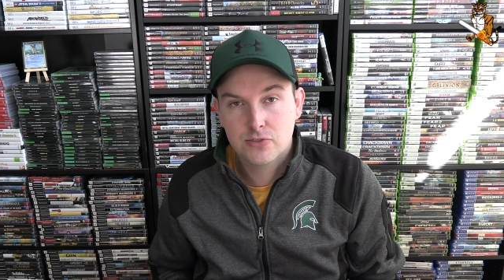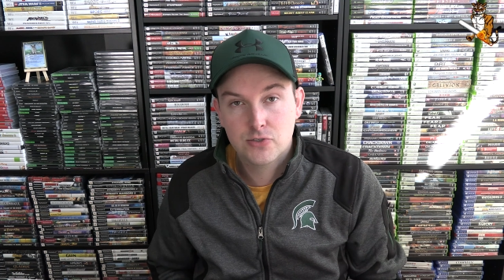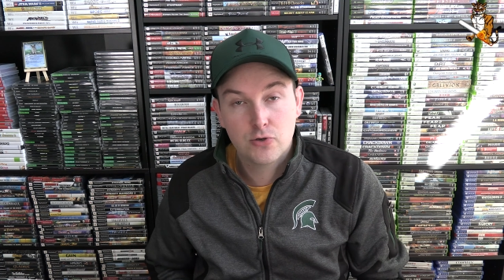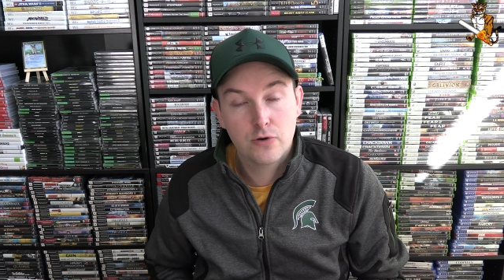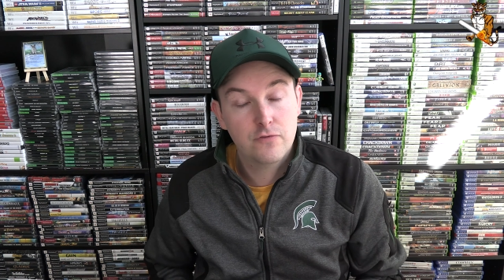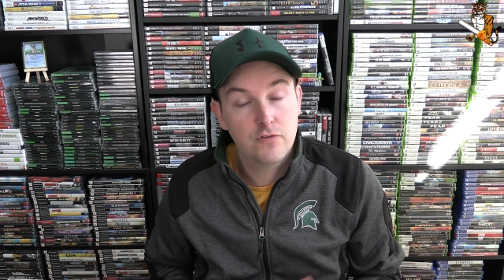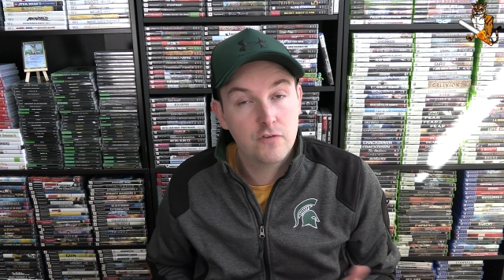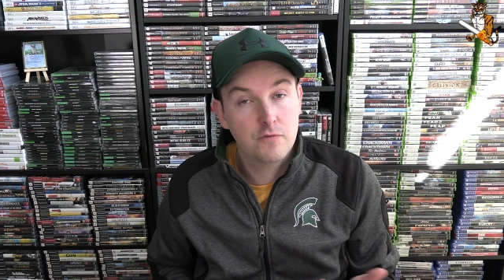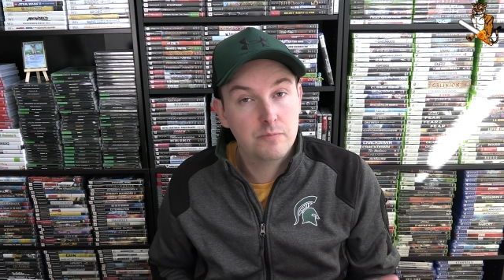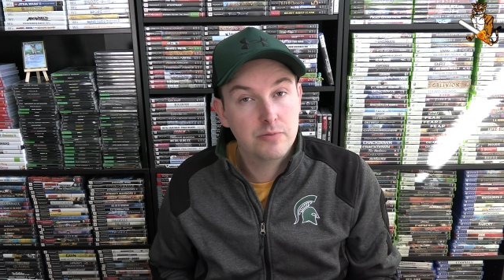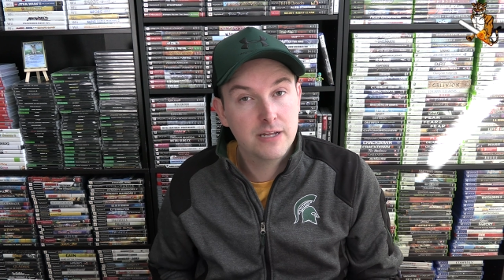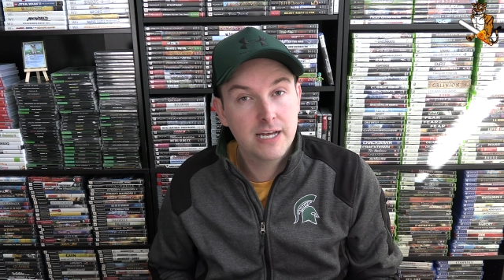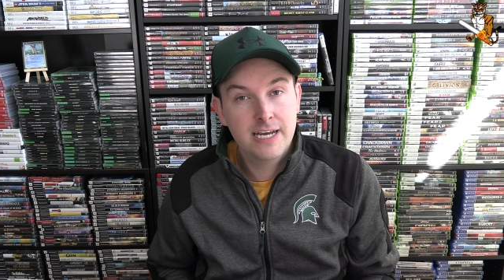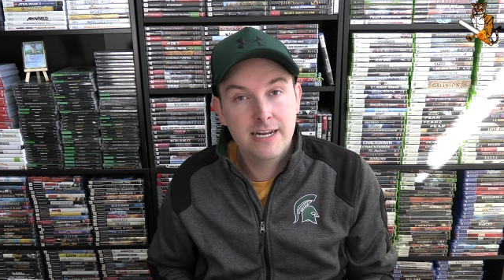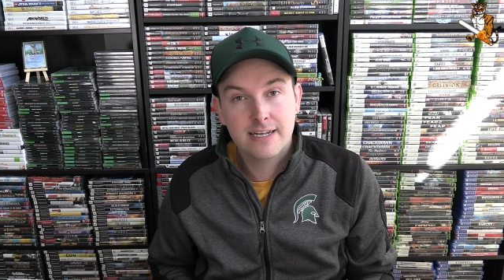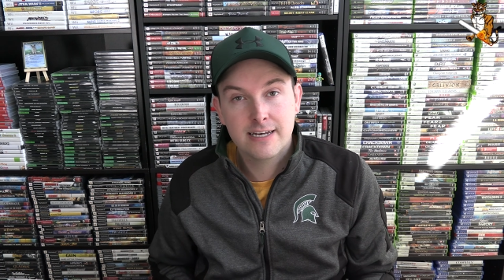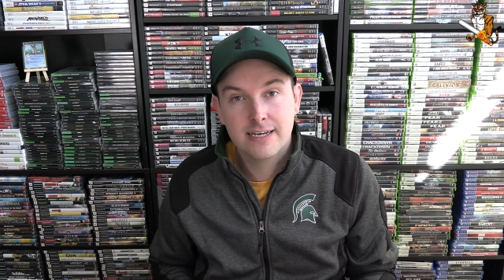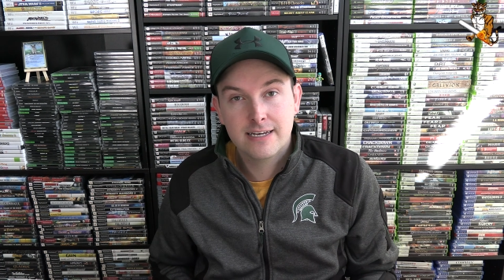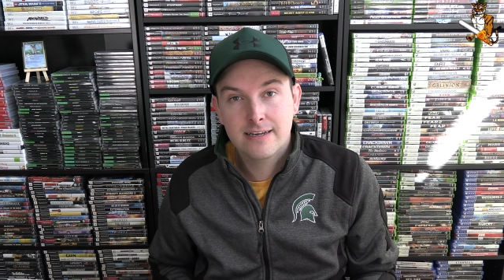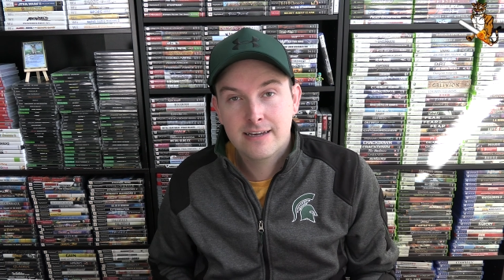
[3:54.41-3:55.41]
So if you've
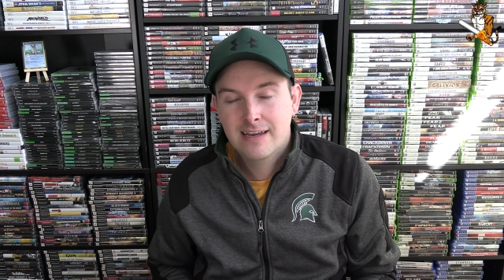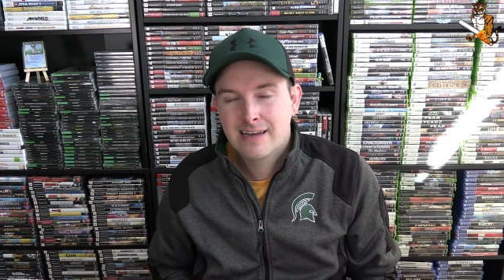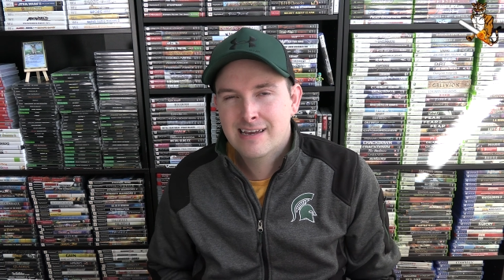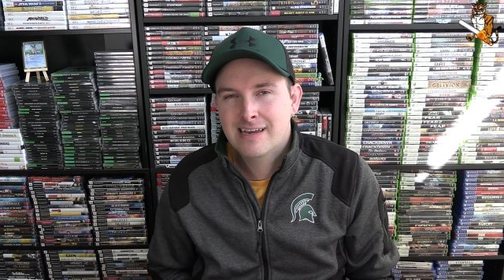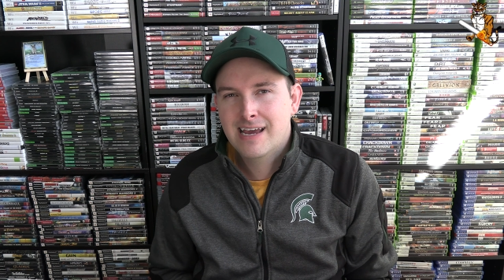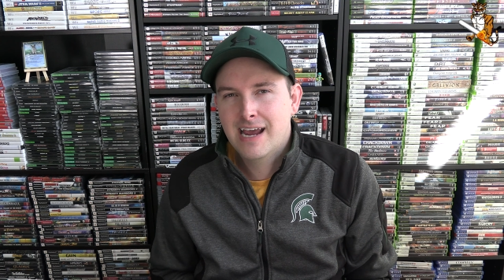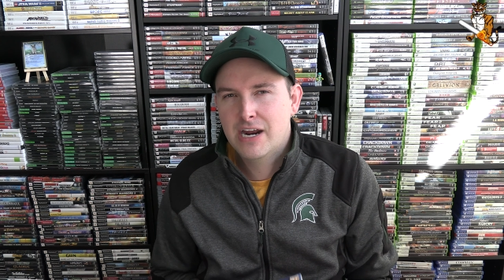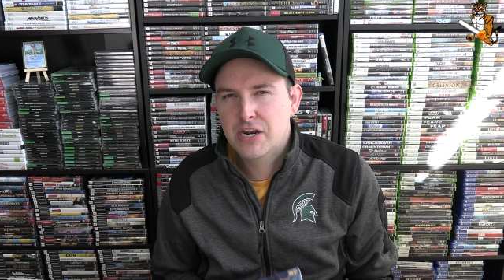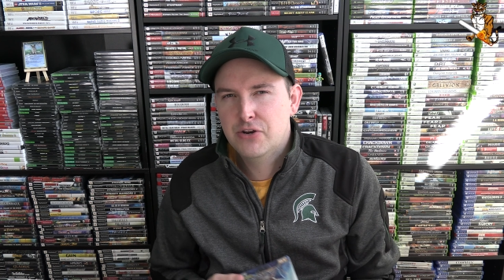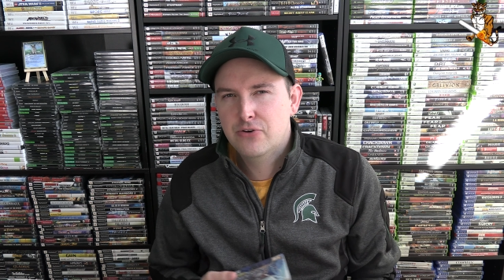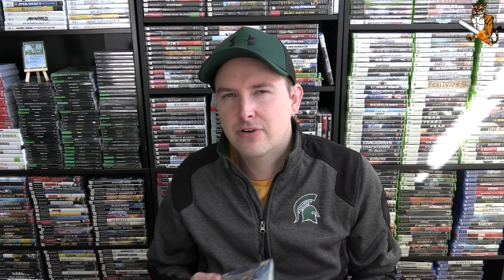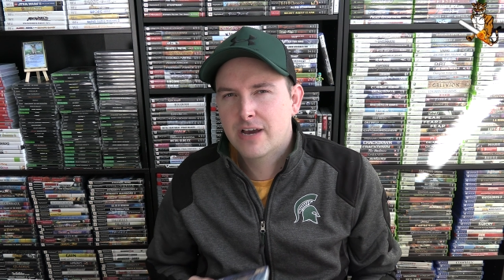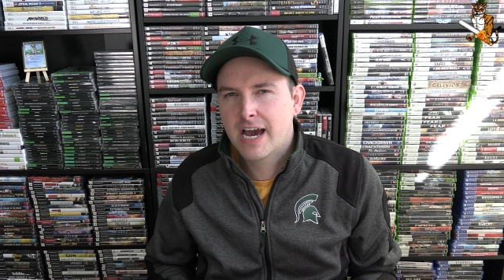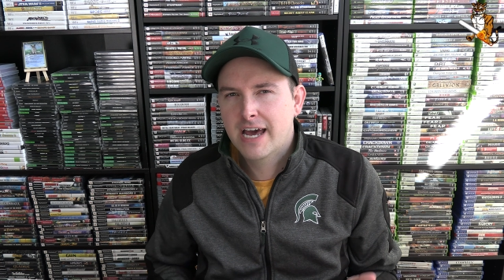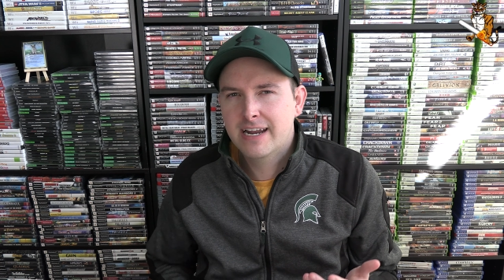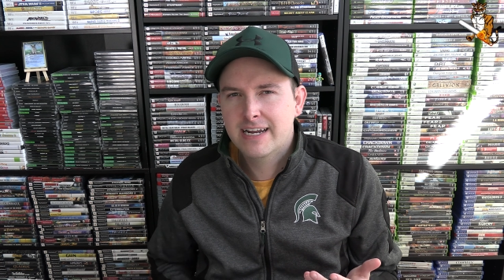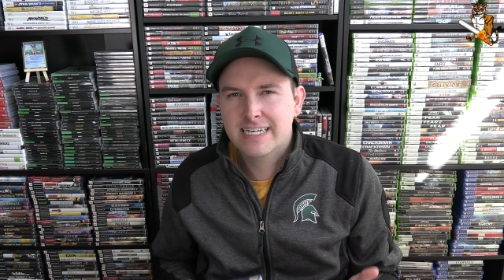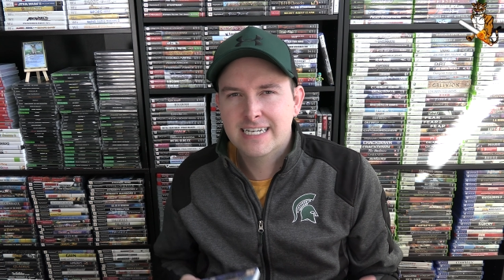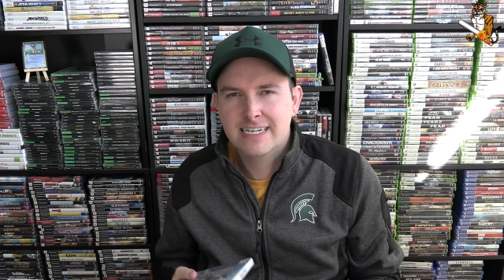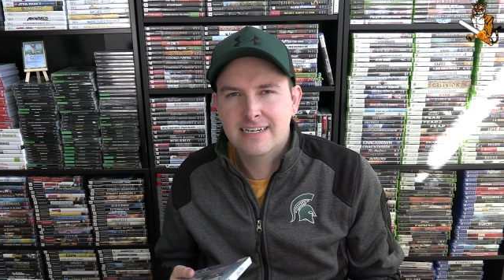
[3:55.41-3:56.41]
played it and you
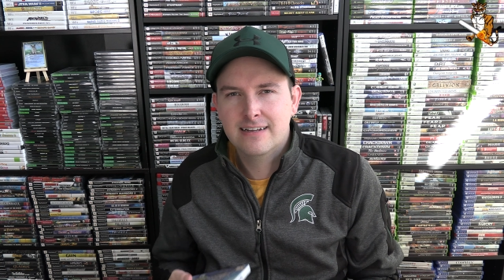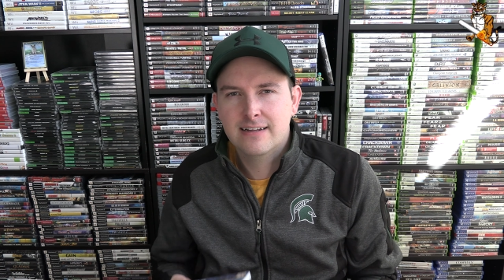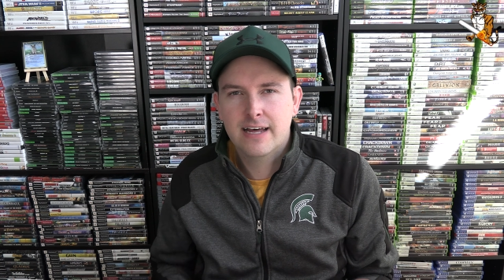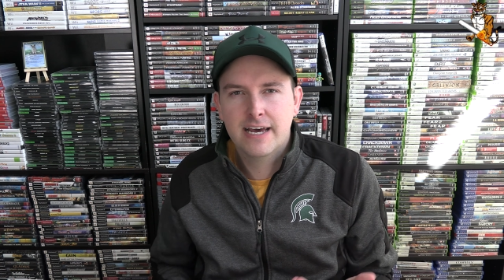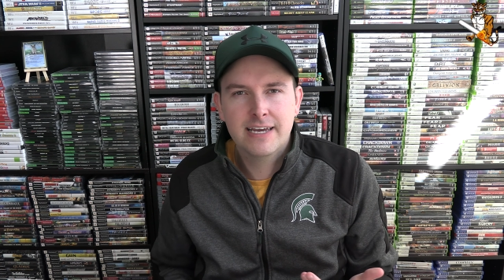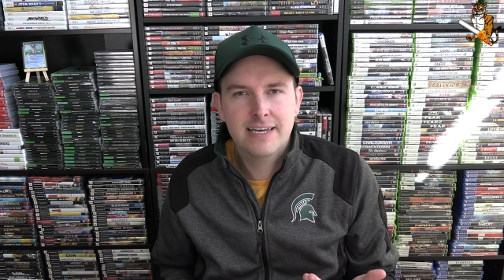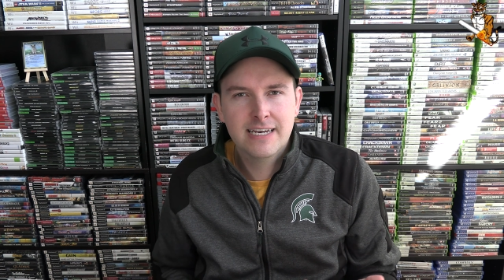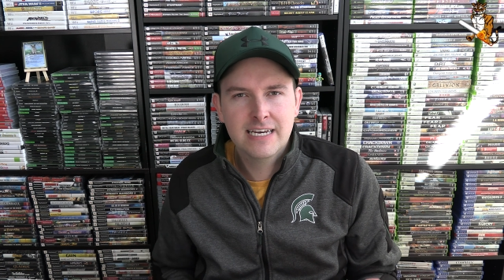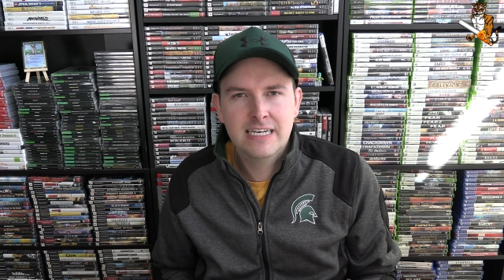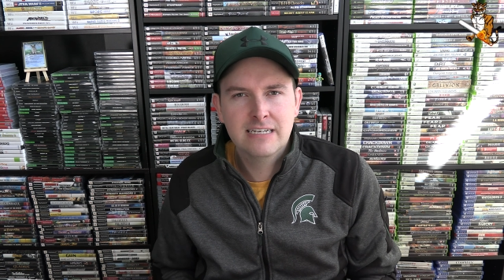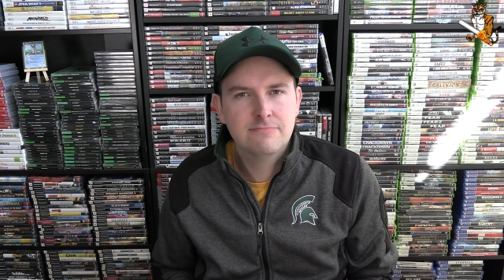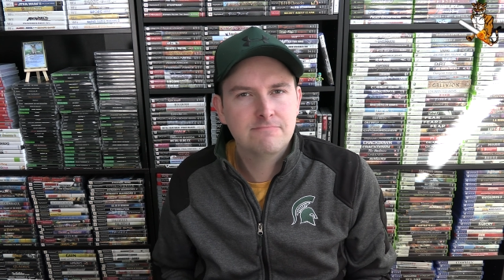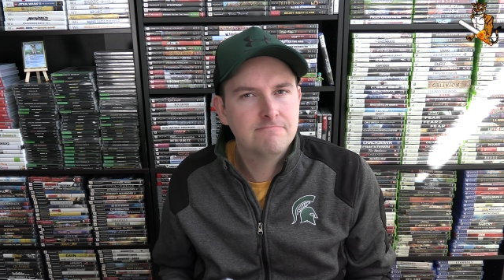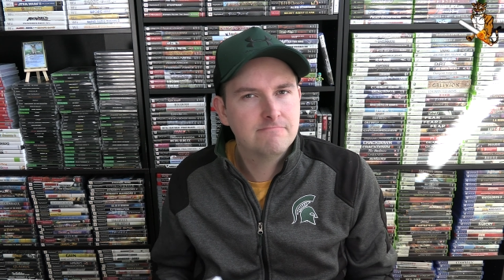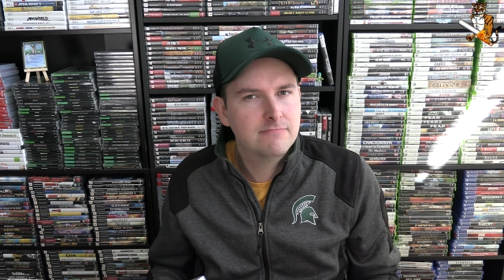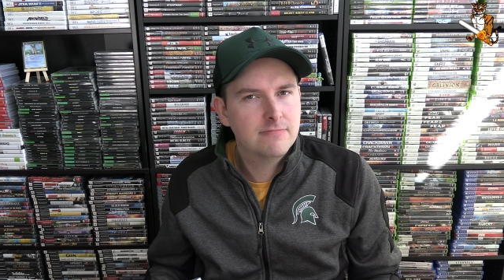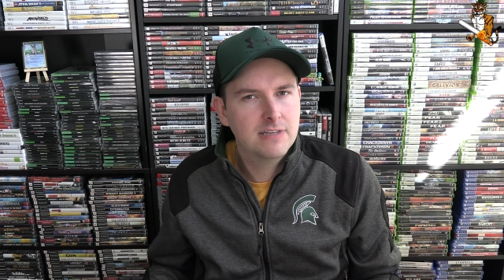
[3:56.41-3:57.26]
kind of didn't like it,